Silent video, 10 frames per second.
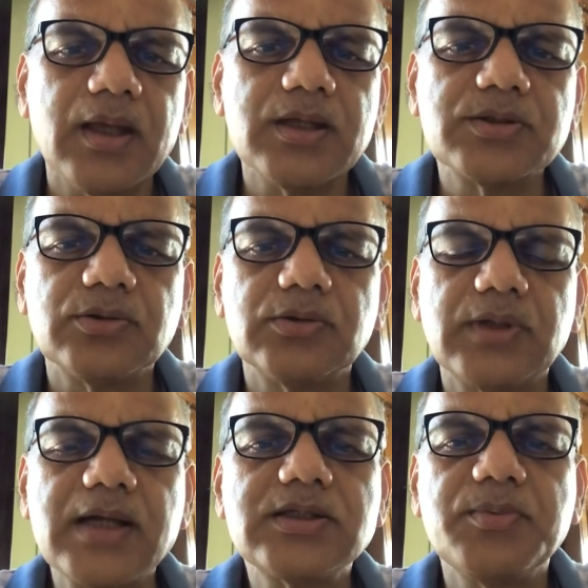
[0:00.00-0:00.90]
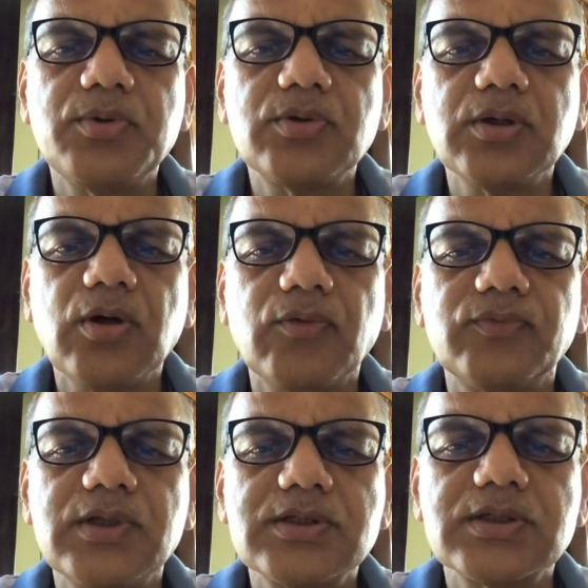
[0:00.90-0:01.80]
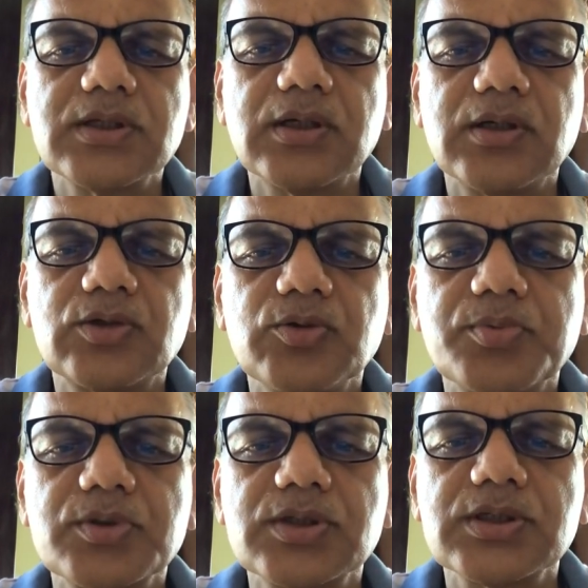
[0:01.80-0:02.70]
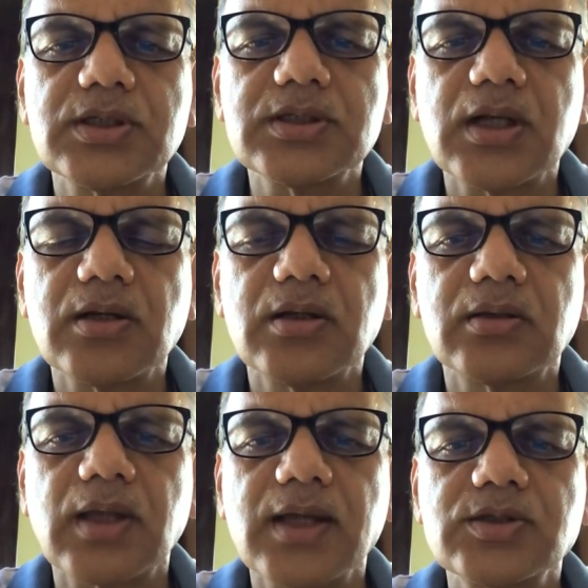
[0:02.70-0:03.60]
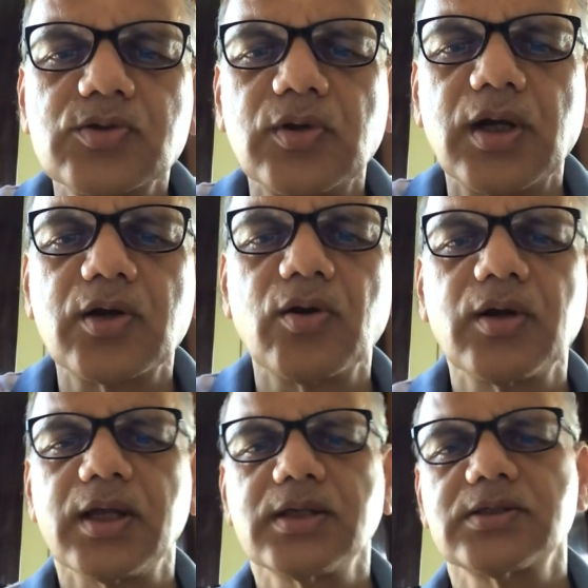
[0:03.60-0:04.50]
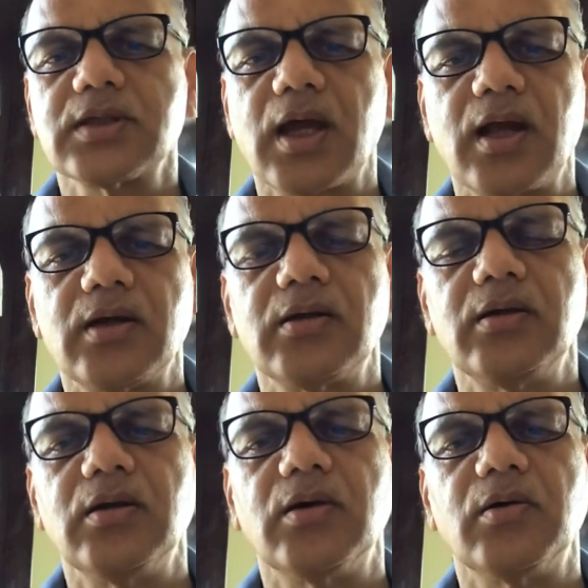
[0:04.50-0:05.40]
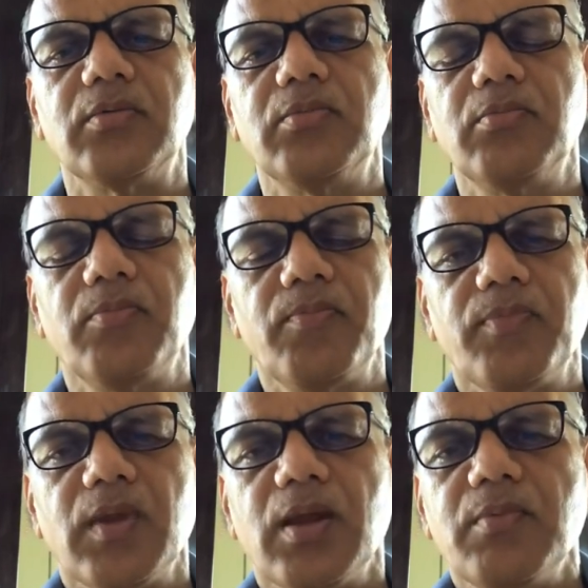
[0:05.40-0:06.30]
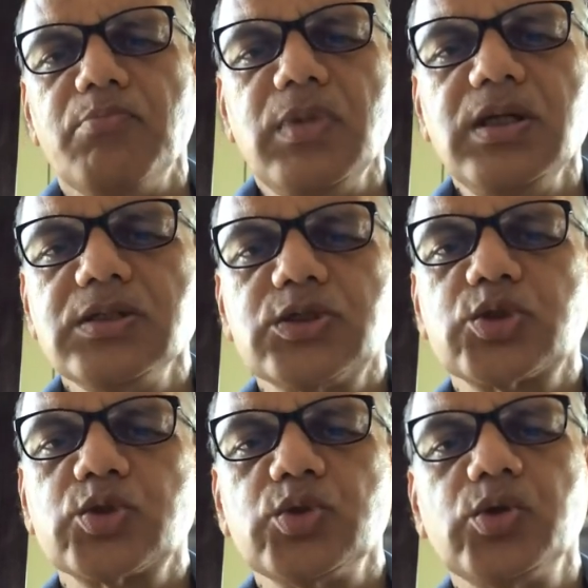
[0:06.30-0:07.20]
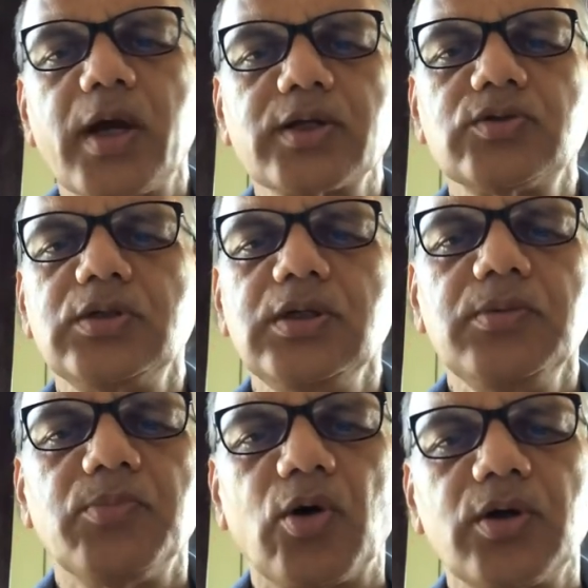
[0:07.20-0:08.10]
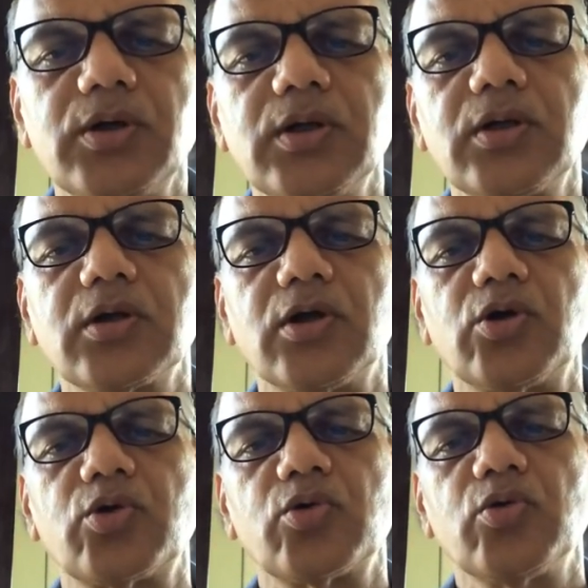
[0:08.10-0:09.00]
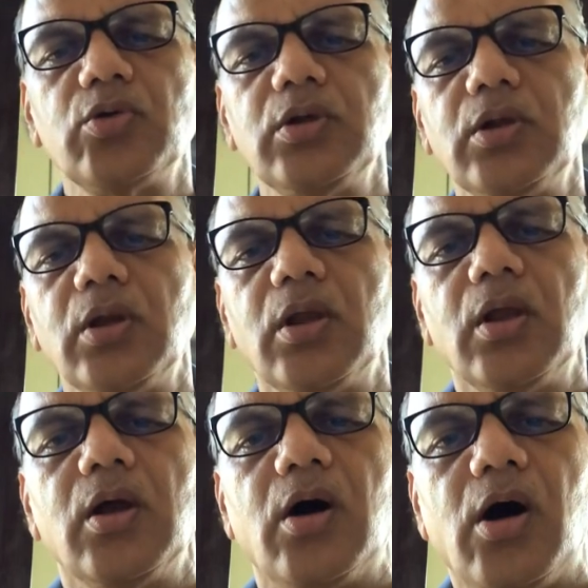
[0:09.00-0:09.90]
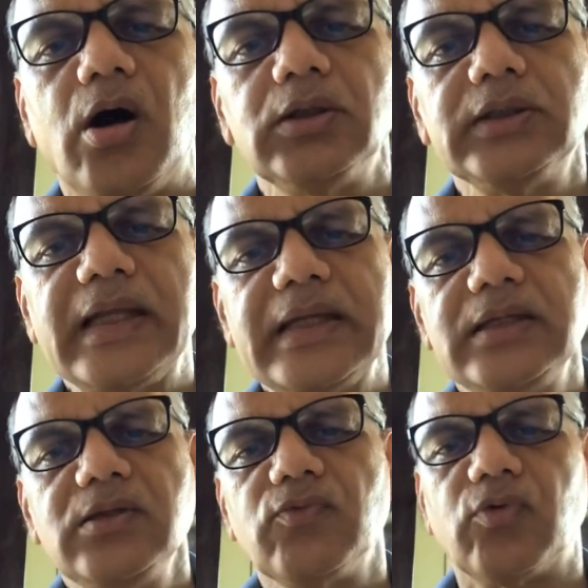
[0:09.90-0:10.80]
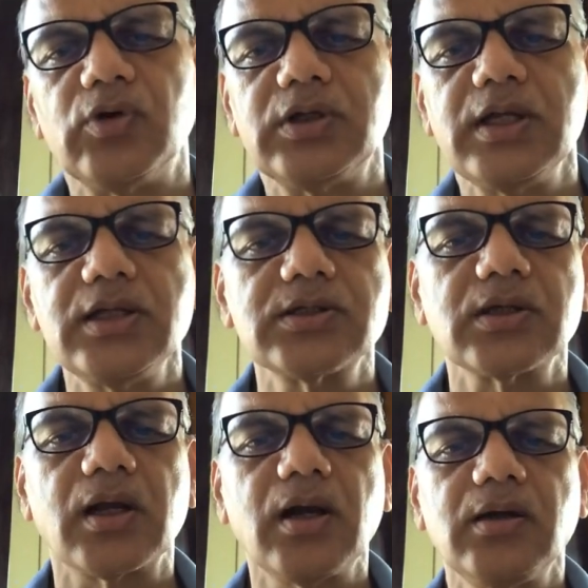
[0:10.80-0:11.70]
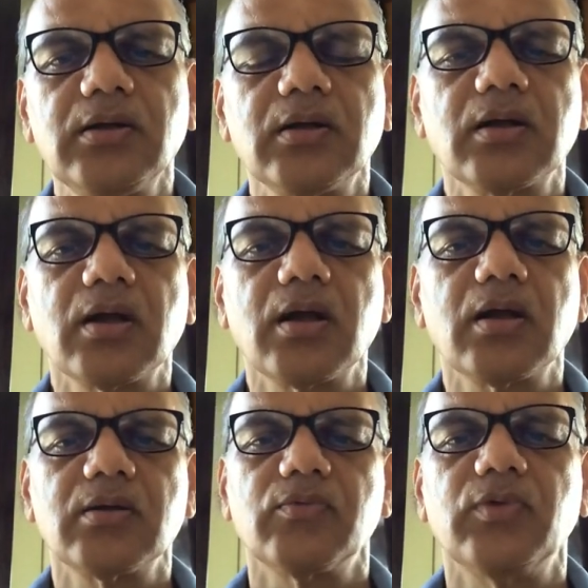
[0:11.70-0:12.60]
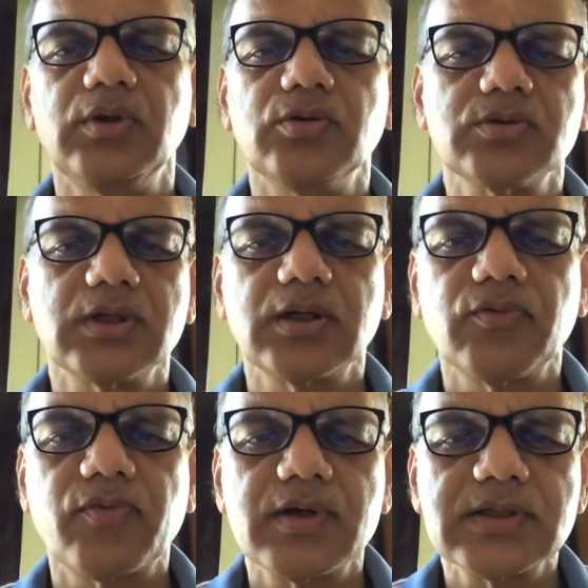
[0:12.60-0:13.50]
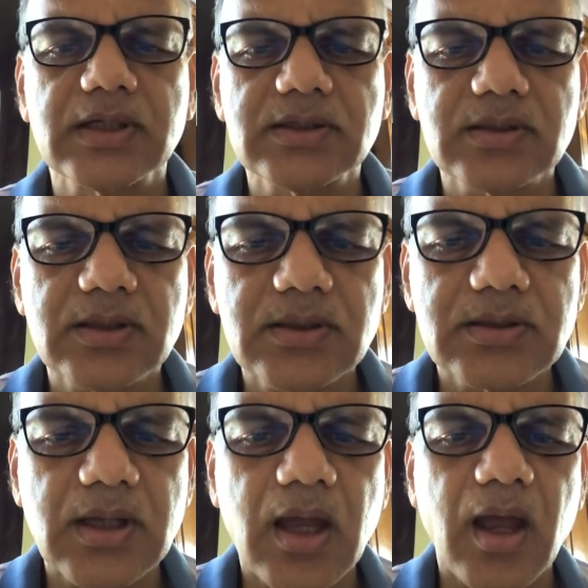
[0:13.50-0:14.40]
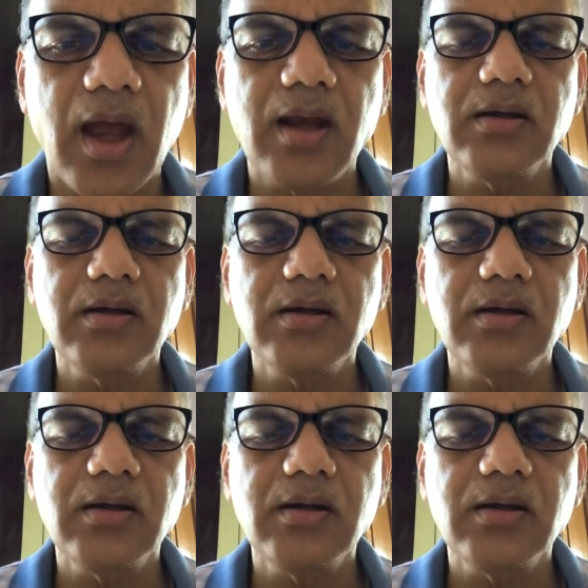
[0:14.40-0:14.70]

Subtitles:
So that's the beauty of these two processes, and thanks to electronics and means to actually monitor, control online voltage, current, with using different sensors, and